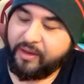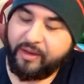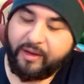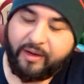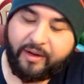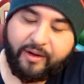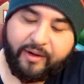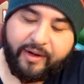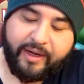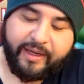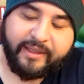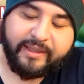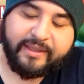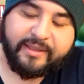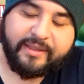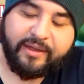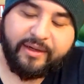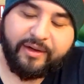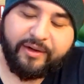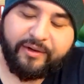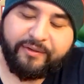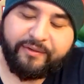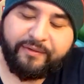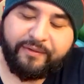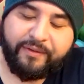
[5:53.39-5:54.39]
Alright,
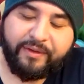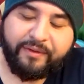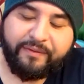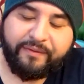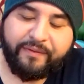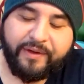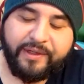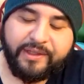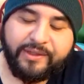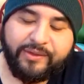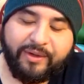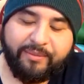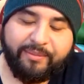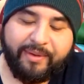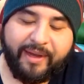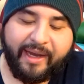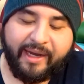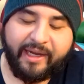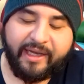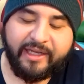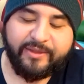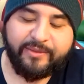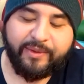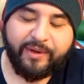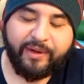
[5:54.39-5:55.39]
so for the first 3
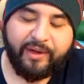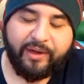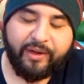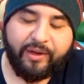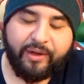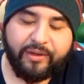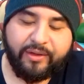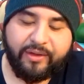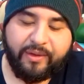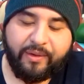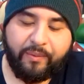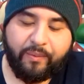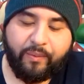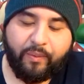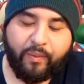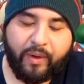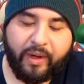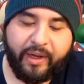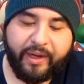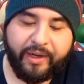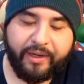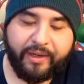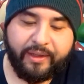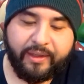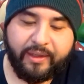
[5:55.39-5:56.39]
packets, we only got the
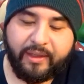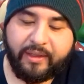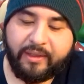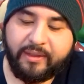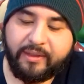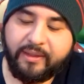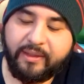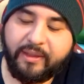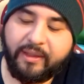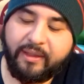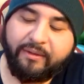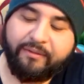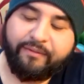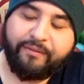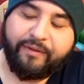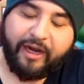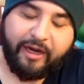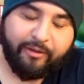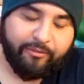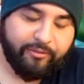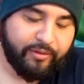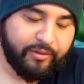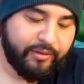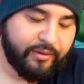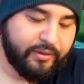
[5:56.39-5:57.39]
1
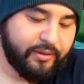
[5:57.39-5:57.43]
Clefable.